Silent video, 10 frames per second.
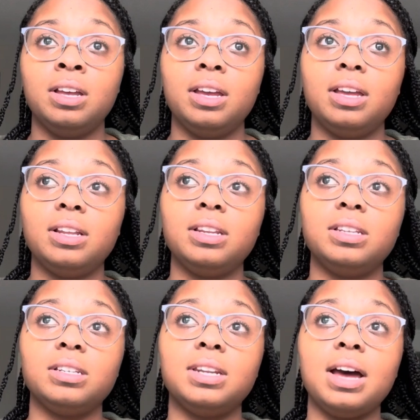It
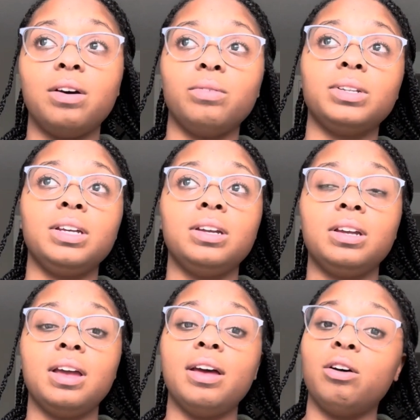not only
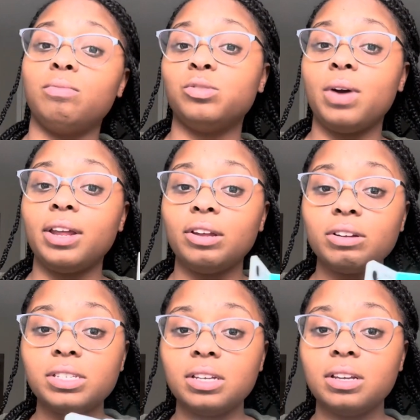helps whiten your
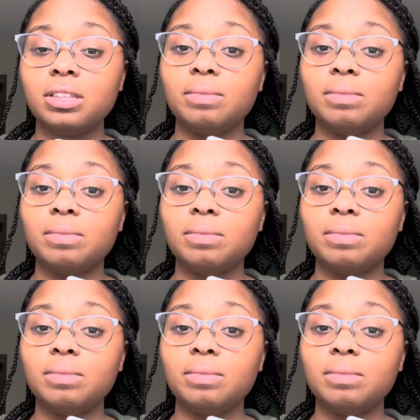teeth,